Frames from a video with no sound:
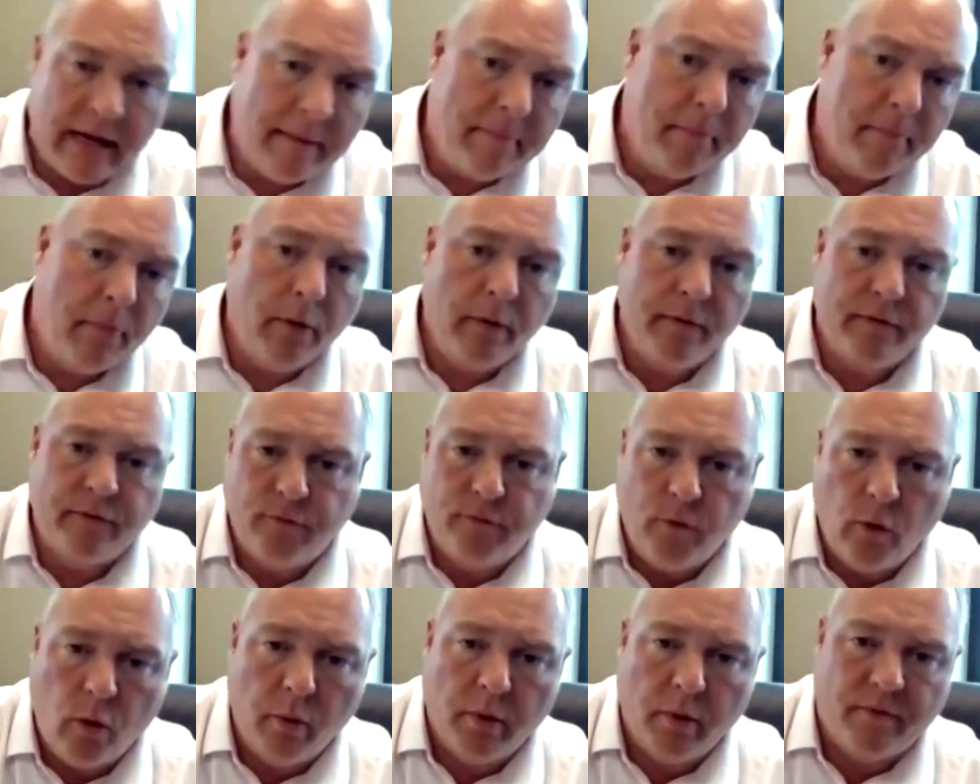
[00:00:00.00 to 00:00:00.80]
Then it
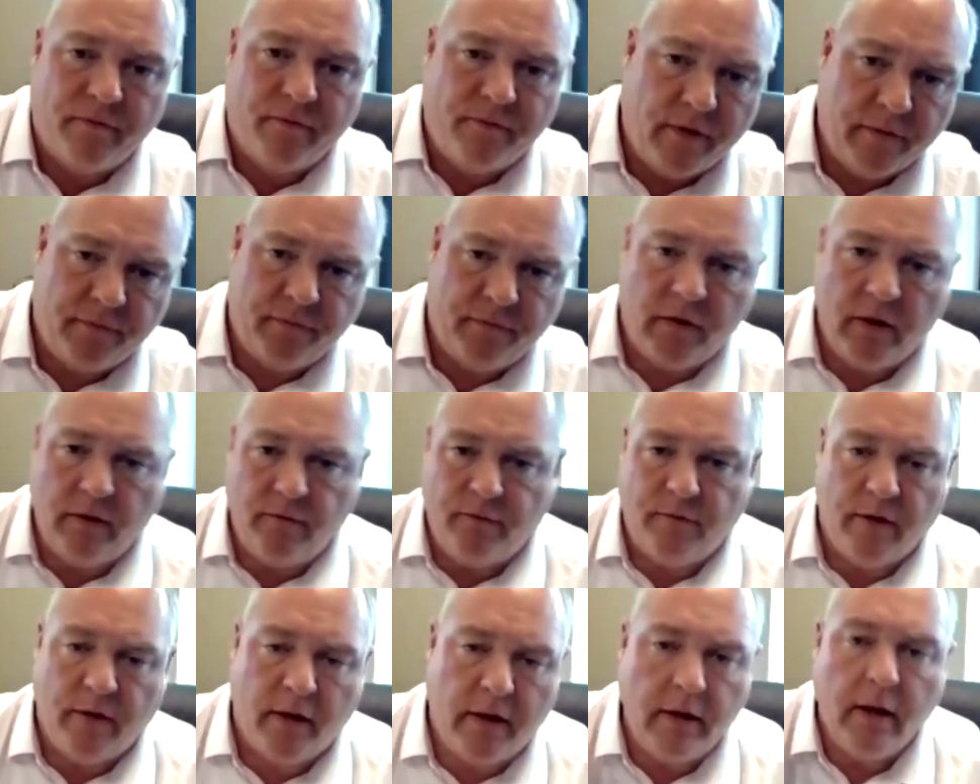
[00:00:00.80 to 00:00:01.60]
moves forward
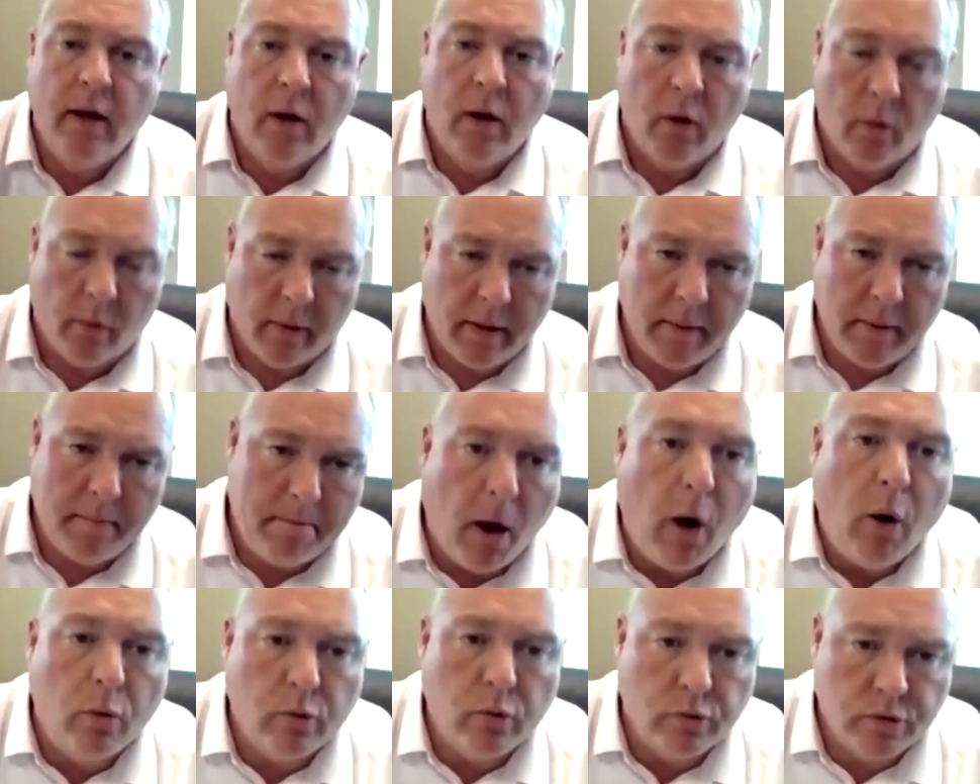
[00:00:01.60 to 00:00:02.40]
50 feet.
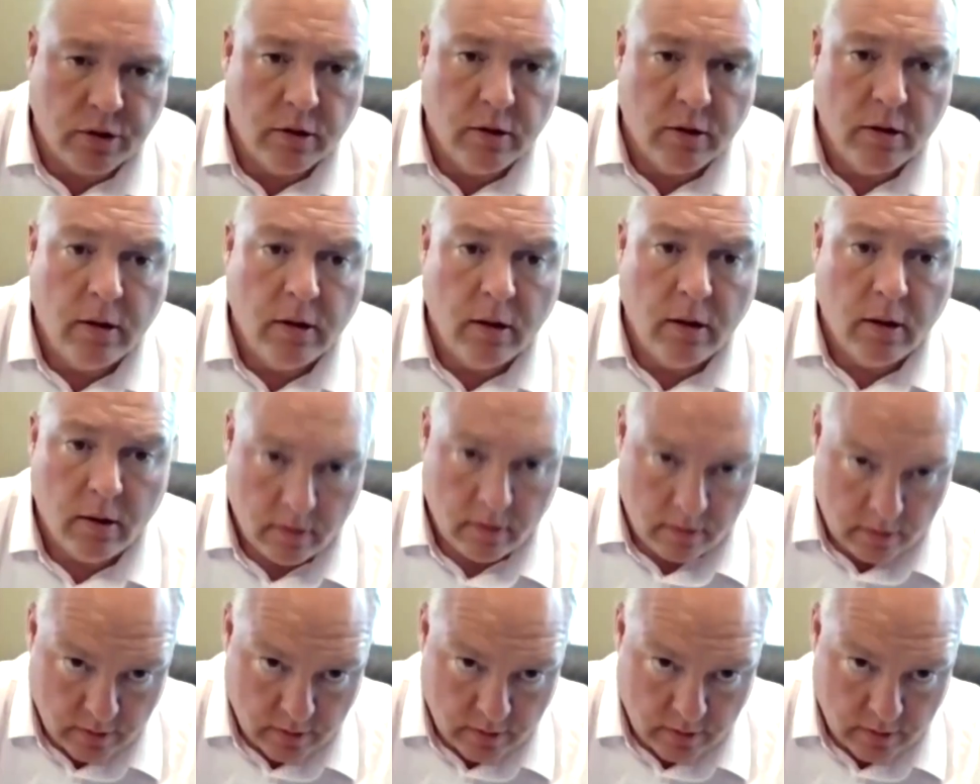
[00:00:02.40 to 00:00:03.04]
We bolt